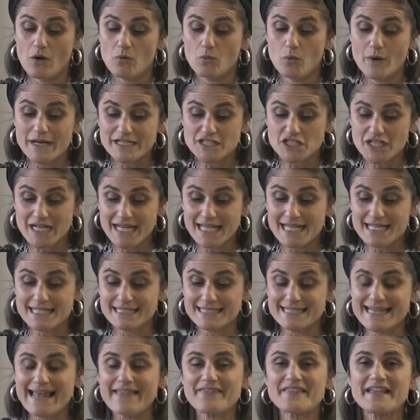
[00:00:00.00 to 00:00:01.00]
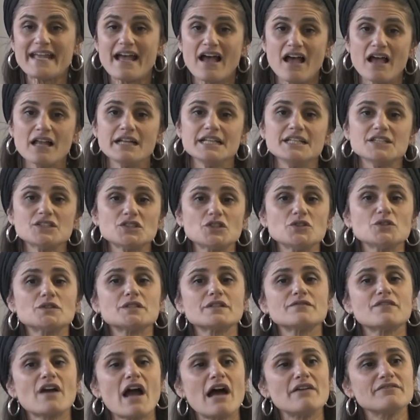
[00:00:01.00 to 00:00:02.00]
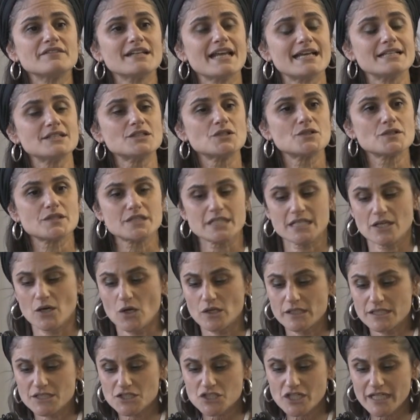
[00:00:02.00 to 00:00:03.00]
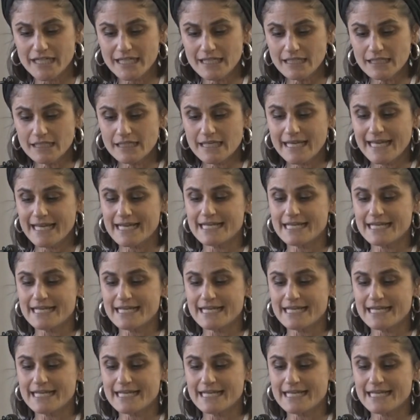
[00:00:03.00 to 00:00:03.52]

which is that the earliest use of covenantal theology